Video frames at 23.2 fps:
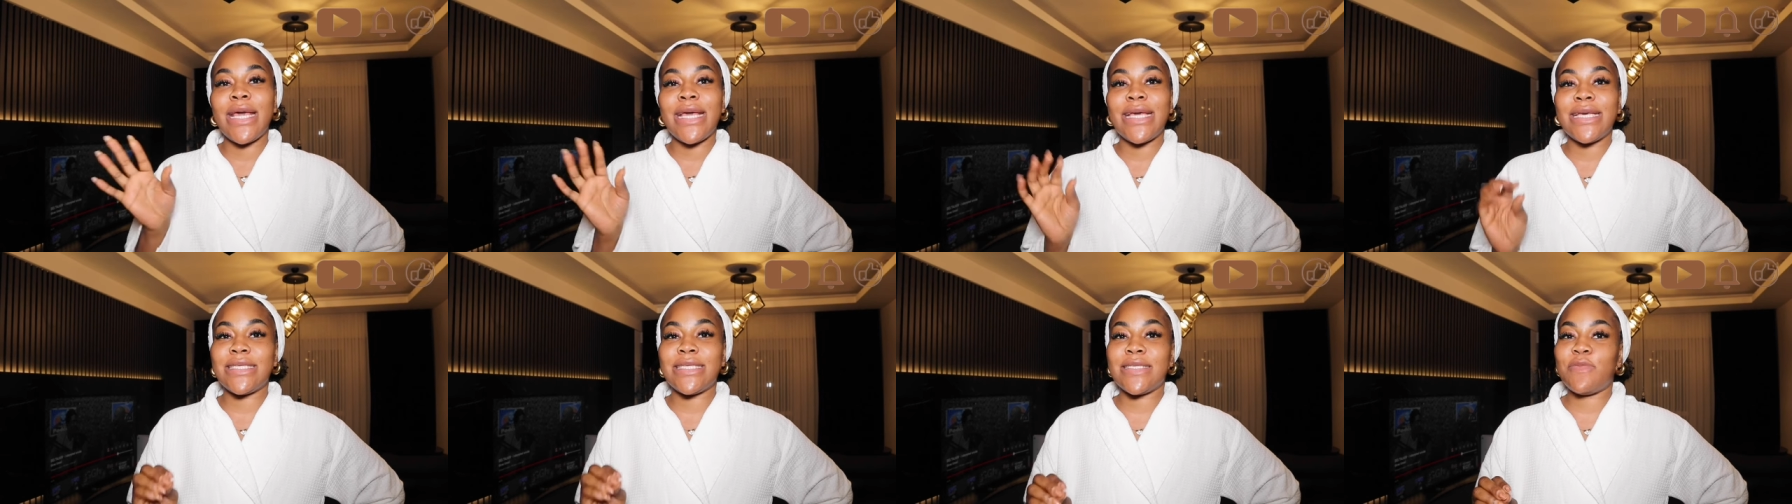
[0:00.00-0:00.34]

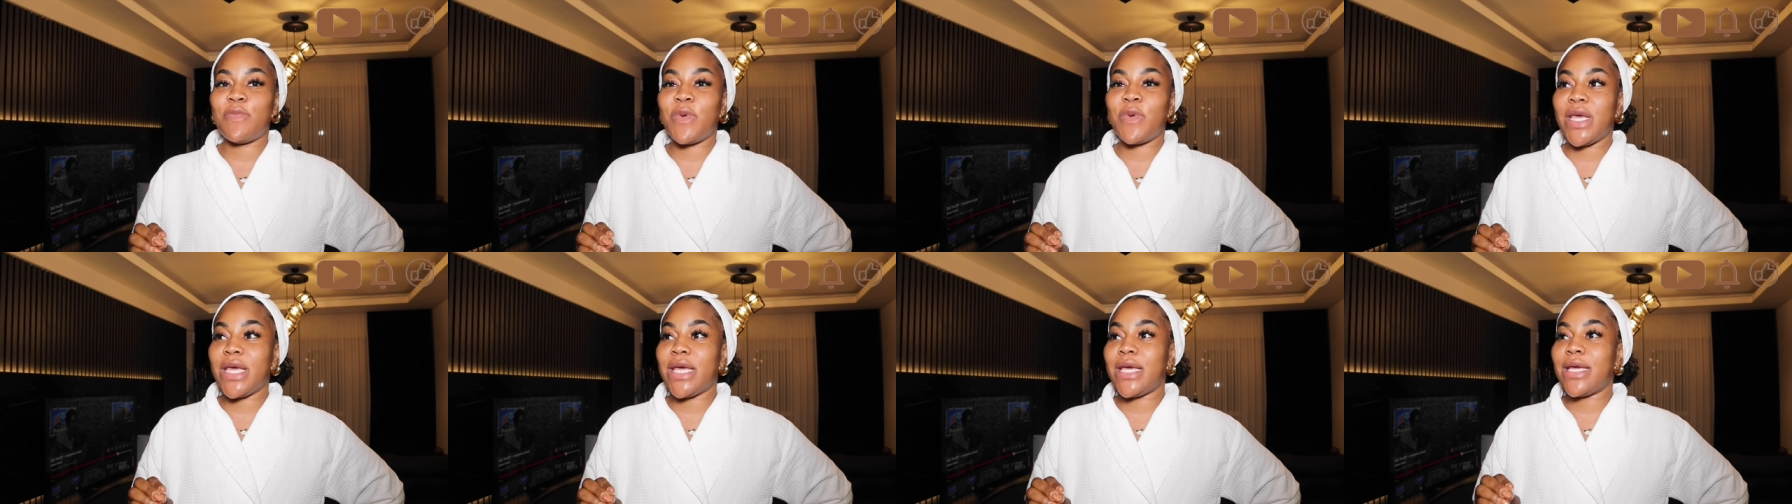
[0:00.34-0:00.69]
it's
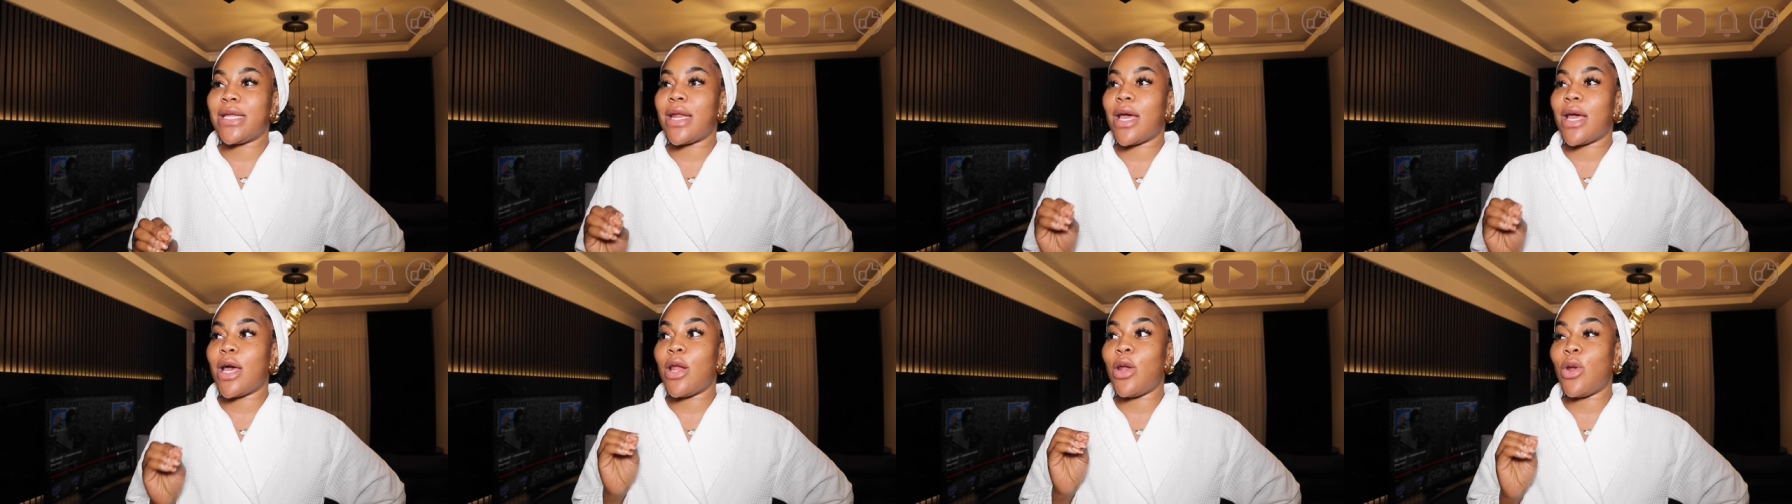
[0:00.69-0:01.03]

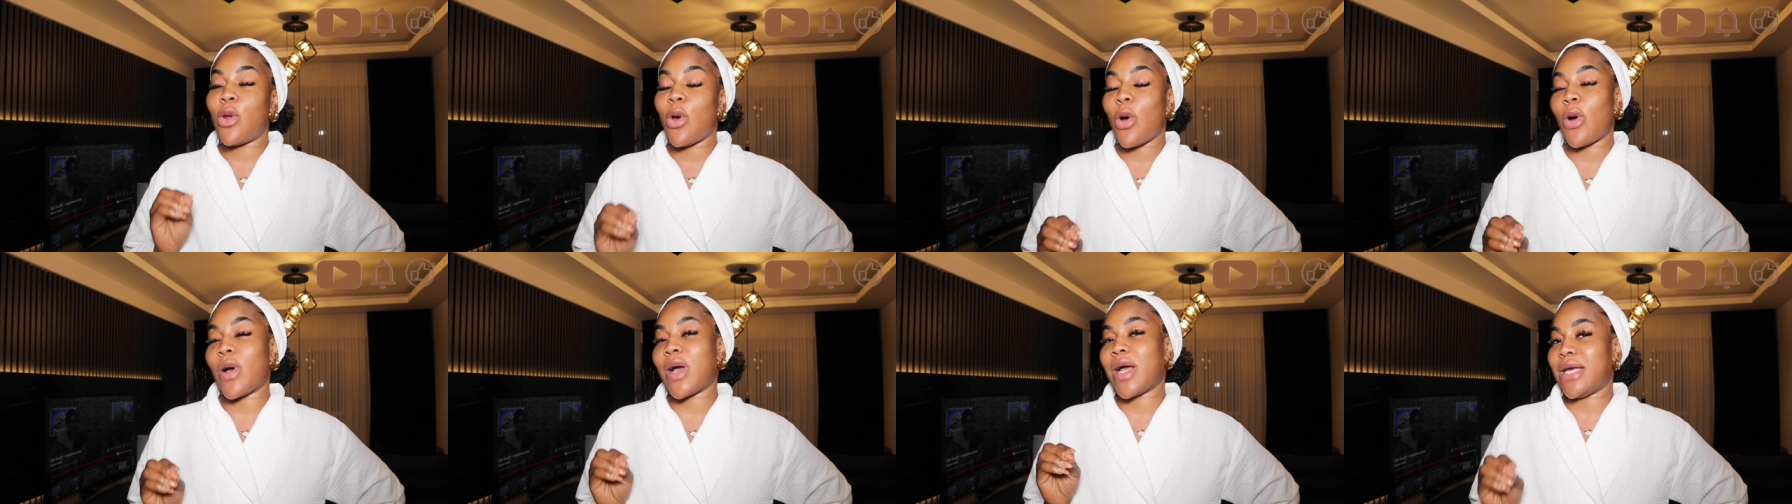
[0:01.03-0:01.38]
been a
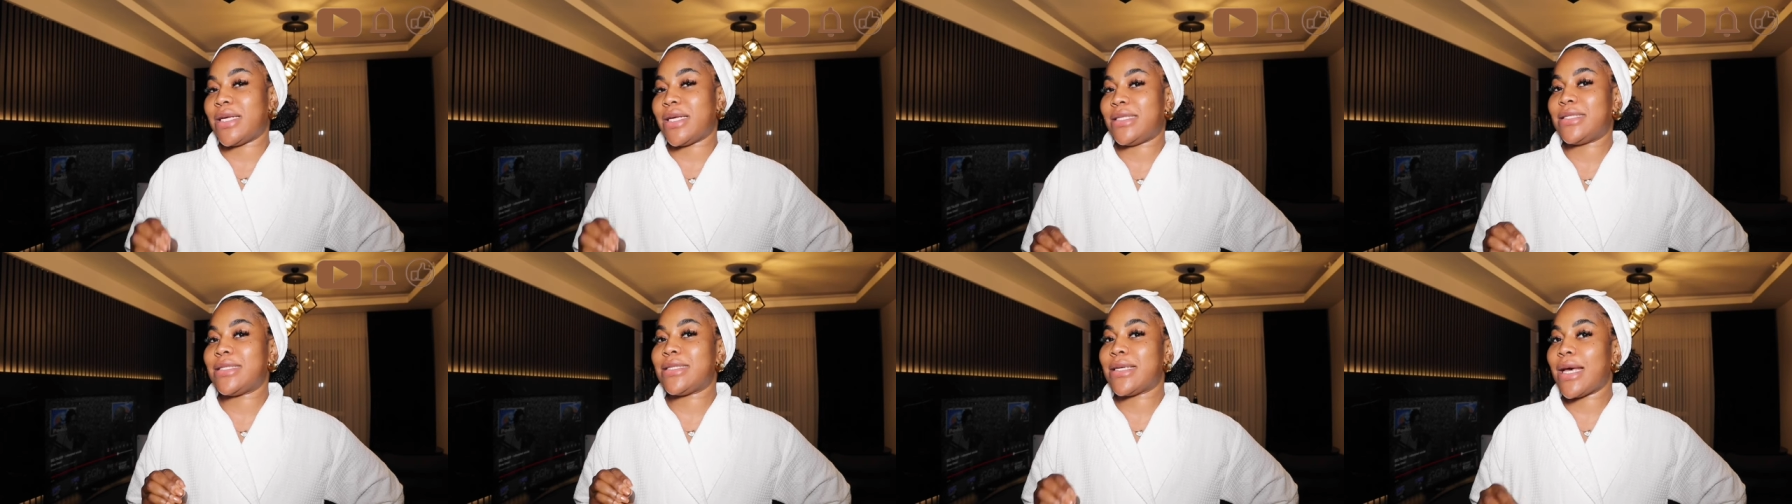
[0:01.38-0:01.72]
long
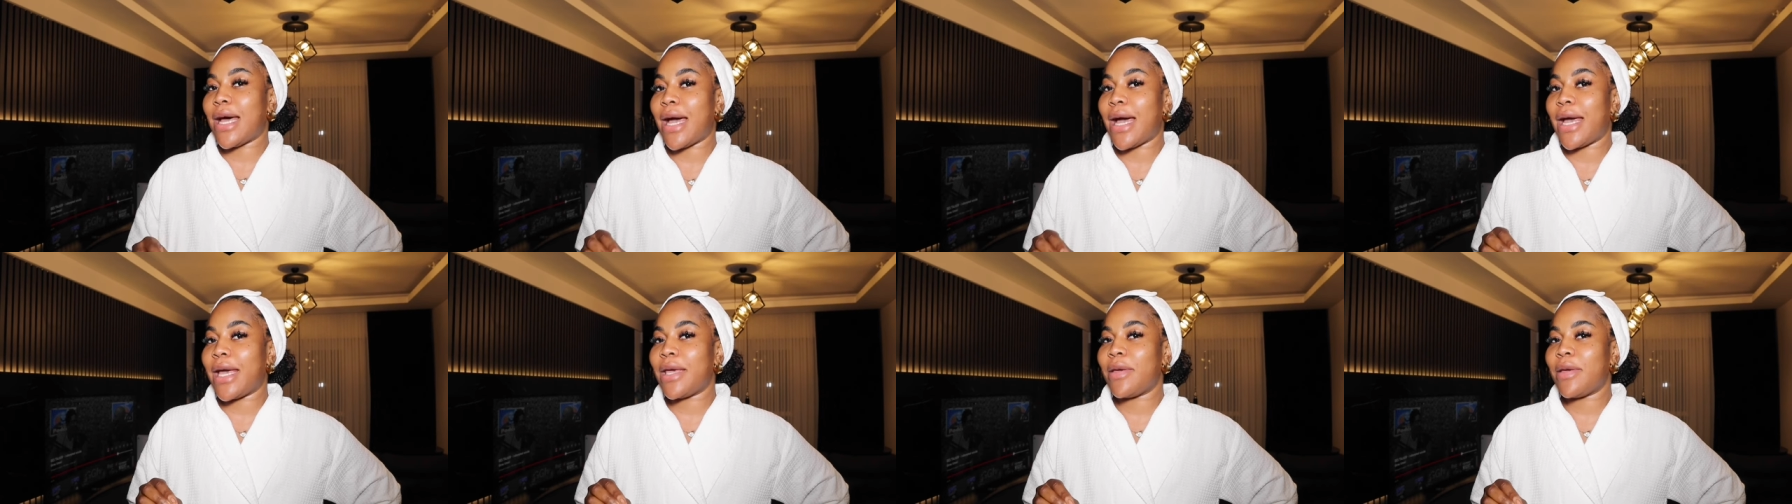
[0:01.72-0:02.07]
ass
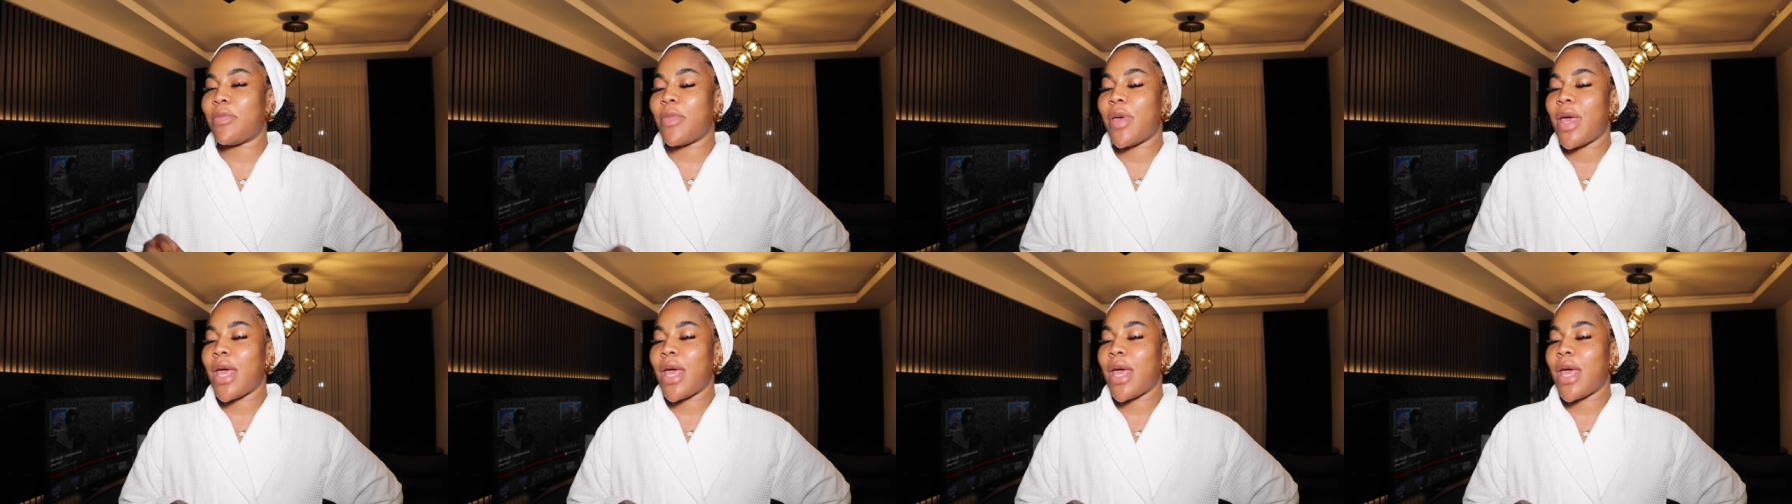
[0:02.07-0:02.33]
time,